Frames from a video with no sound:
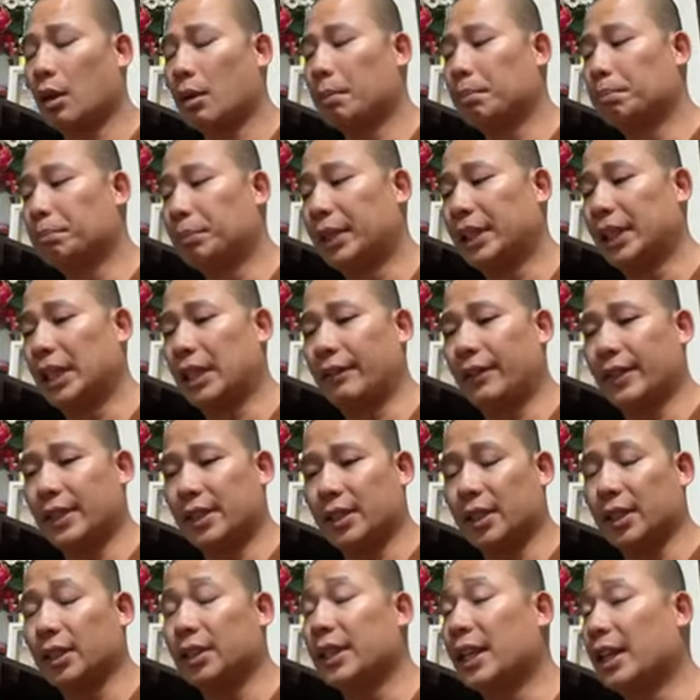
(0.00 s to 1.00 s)
But if it
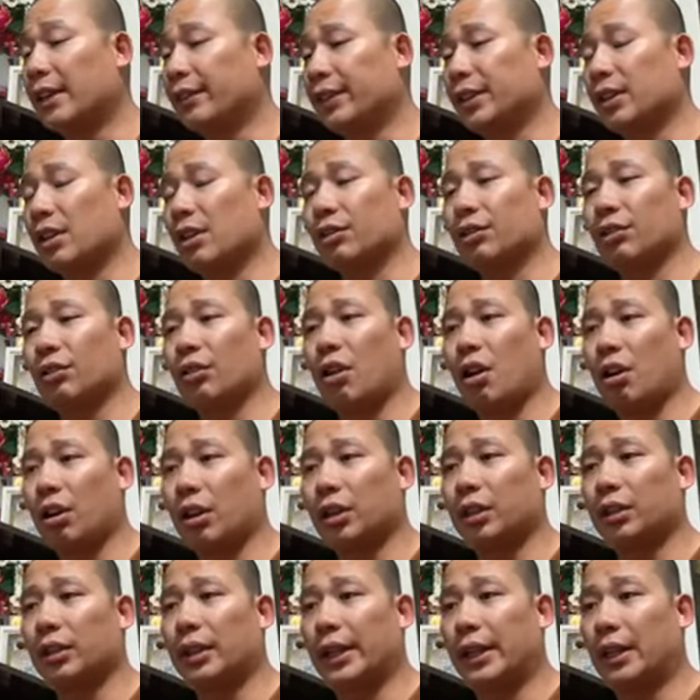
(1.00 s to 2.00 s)
sits heavy on your
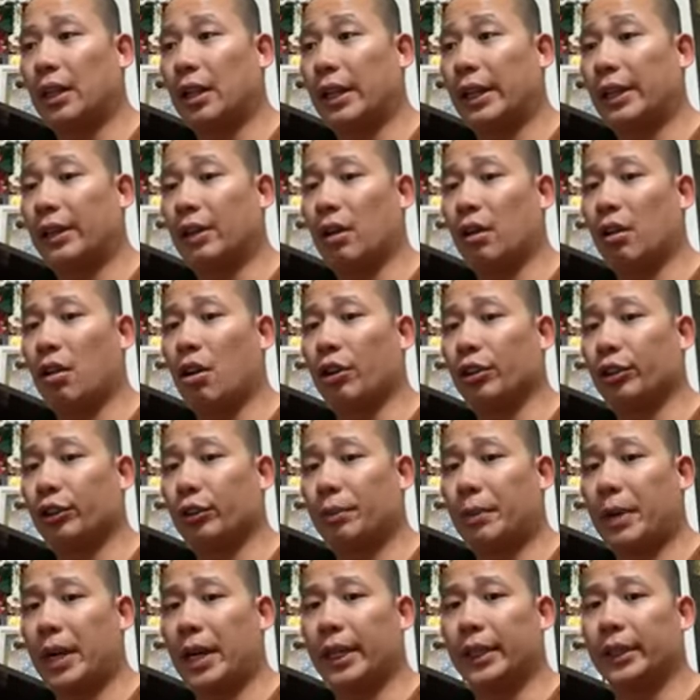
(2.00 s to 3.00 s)
heart and on your
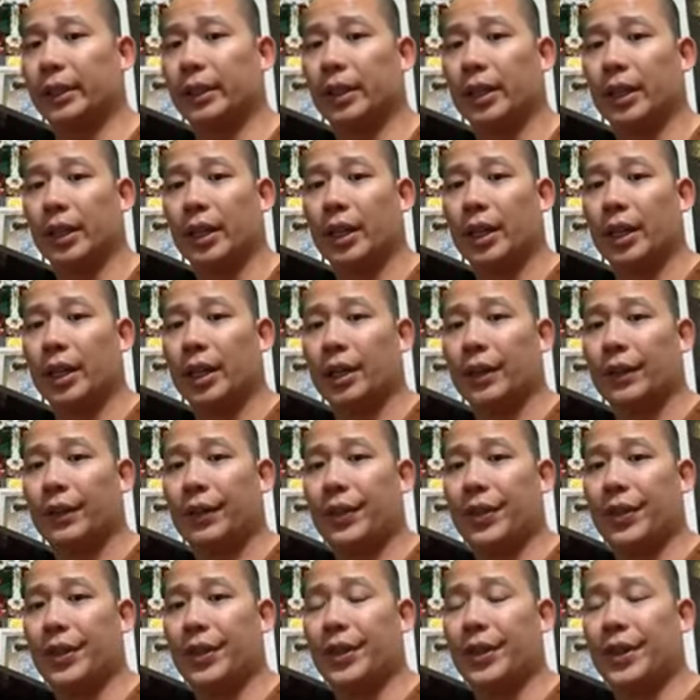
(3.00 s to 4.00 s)
mind,
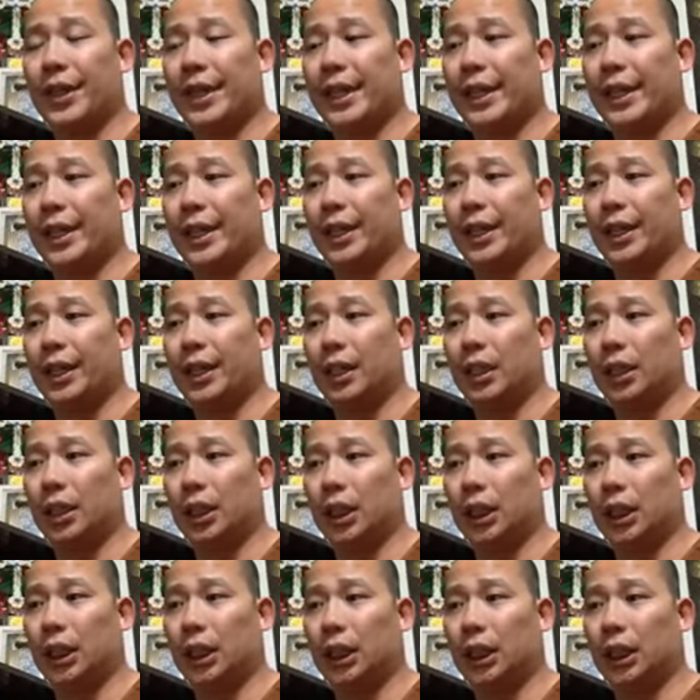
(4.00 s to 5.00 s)

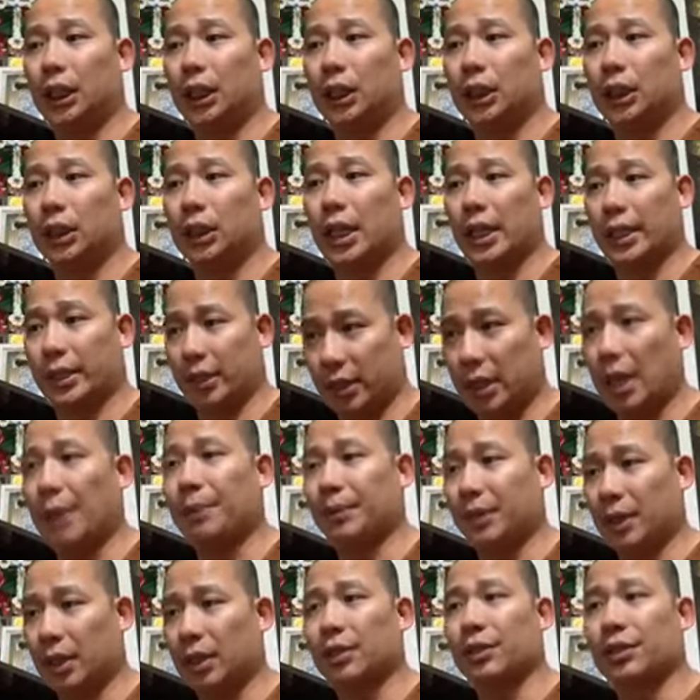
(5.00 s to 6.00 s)
the
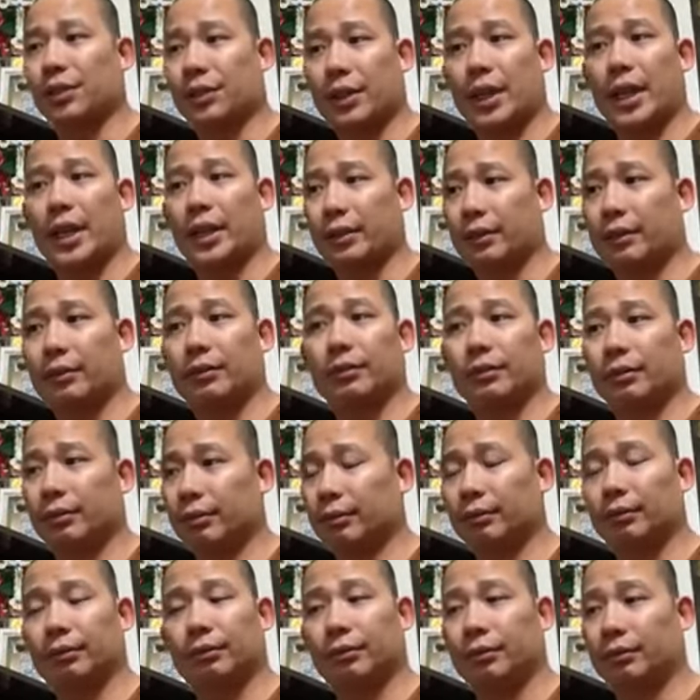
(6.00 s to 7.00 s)
acceptance that
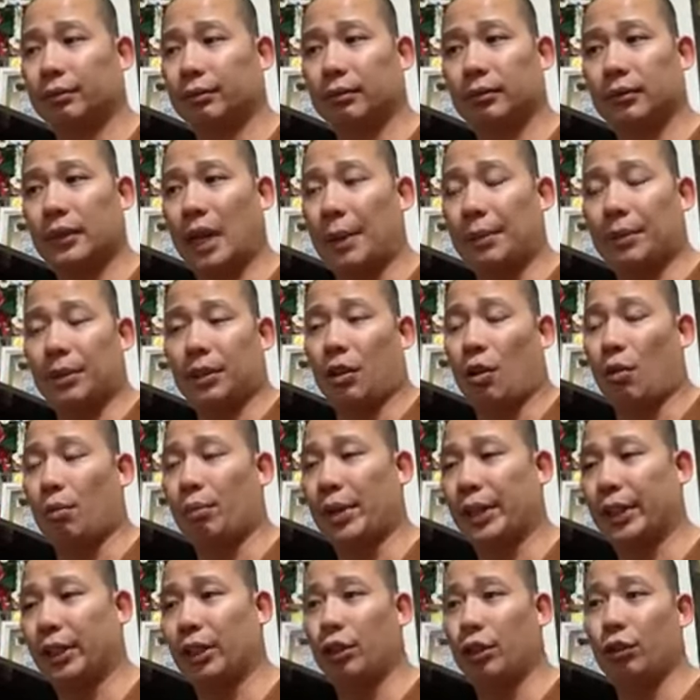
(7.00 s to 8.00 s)
I'm just going to
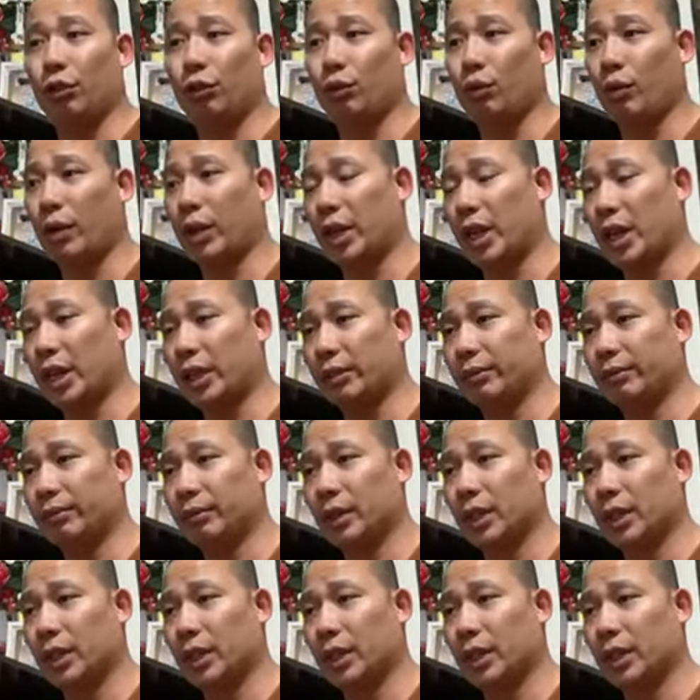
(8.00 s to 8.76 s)
break the news one day,